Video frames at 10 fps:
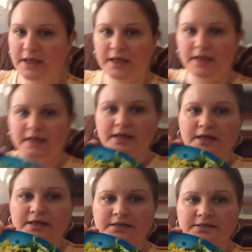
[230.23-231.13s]
It
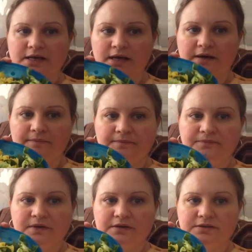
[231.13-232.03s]
is
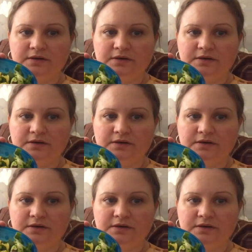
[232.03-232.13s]
so